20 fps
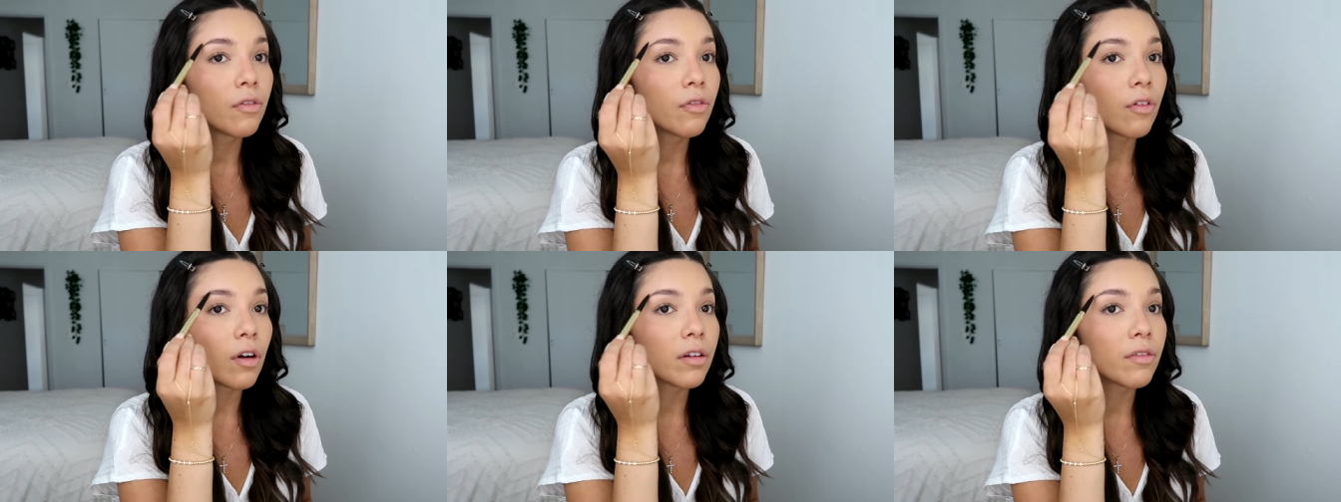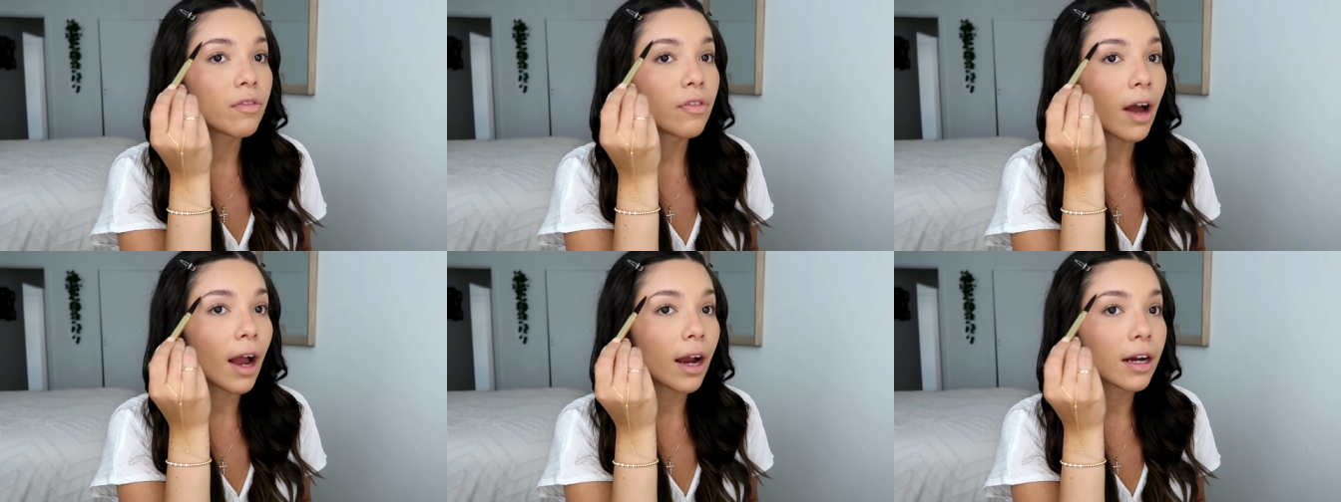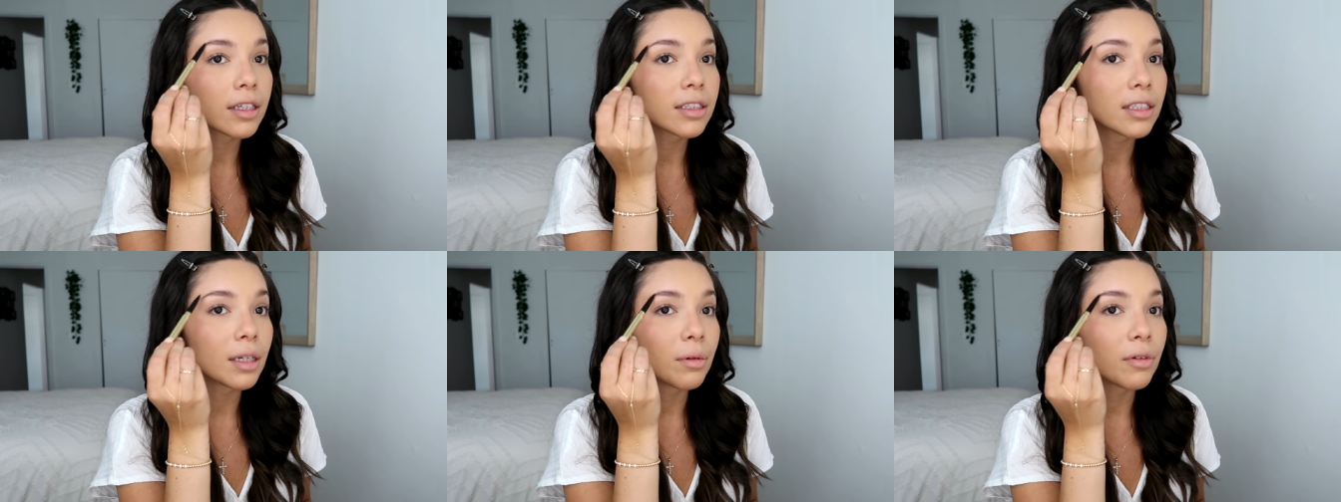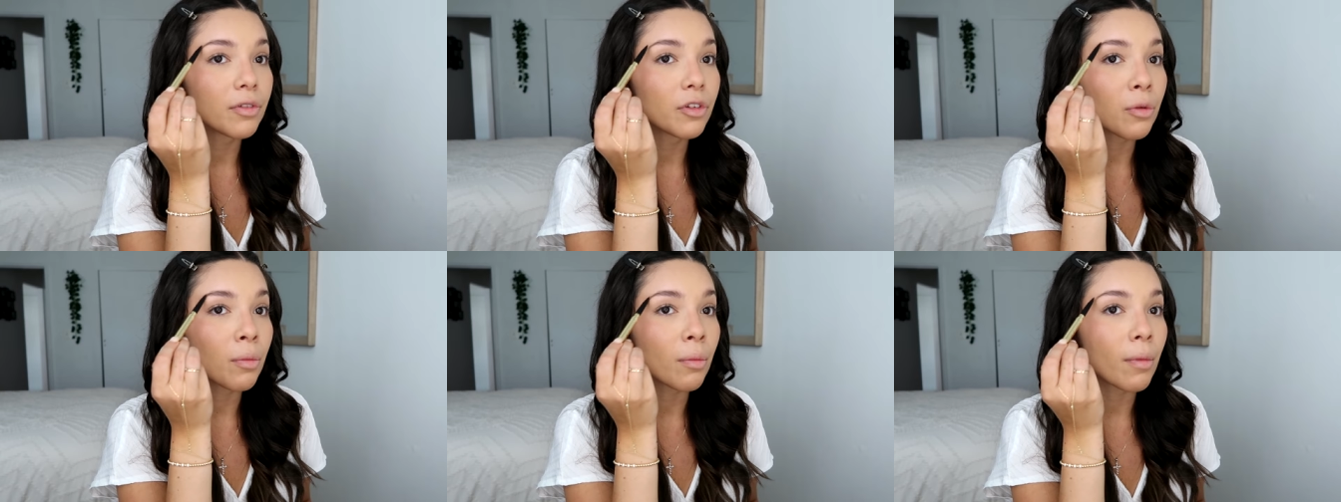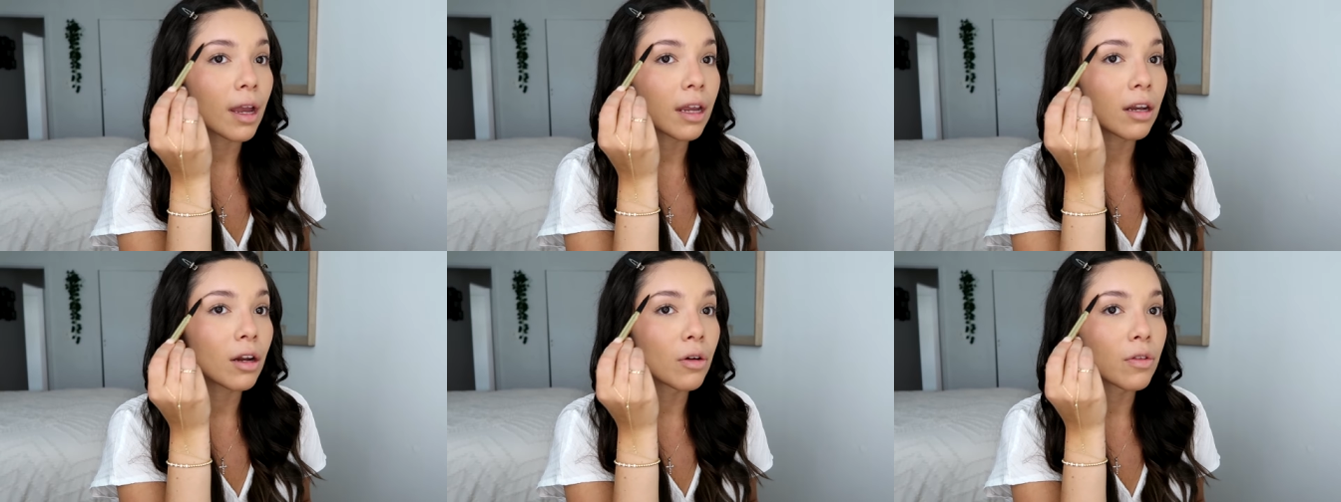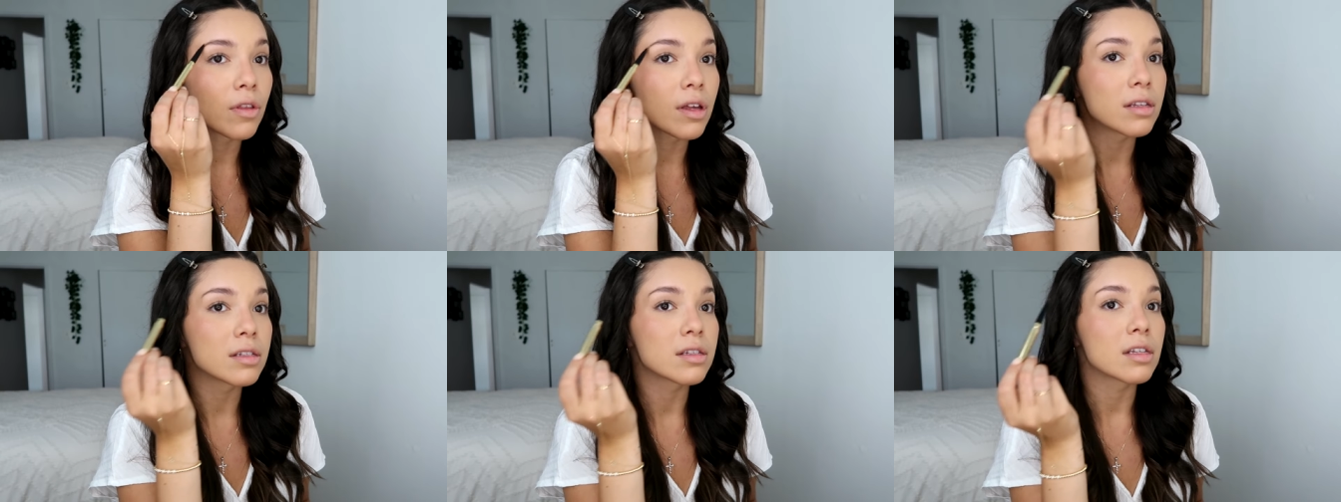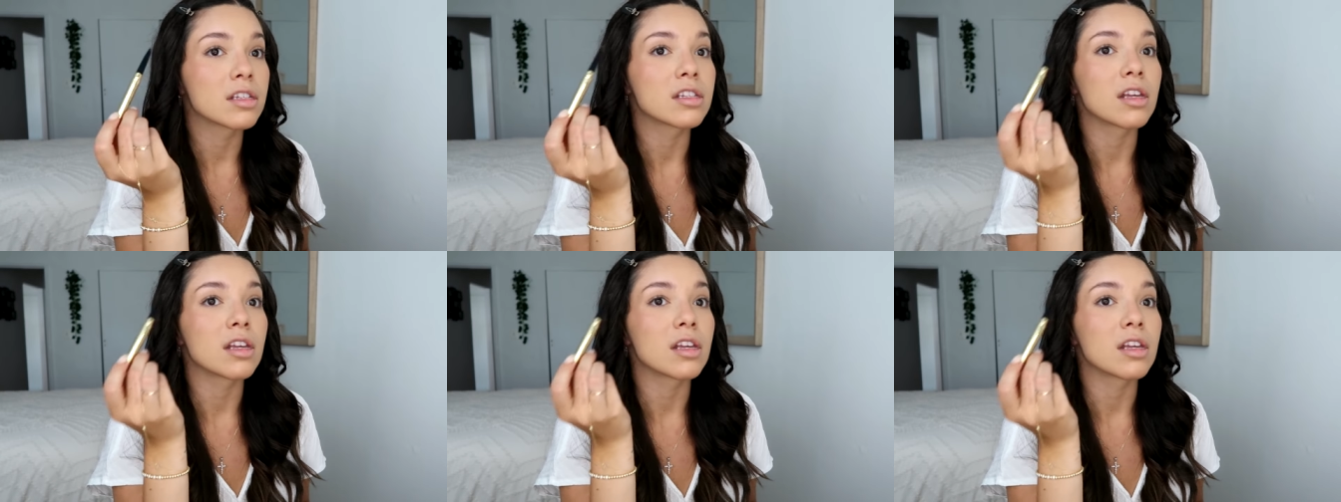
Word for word: Fun fact, some of you may know this,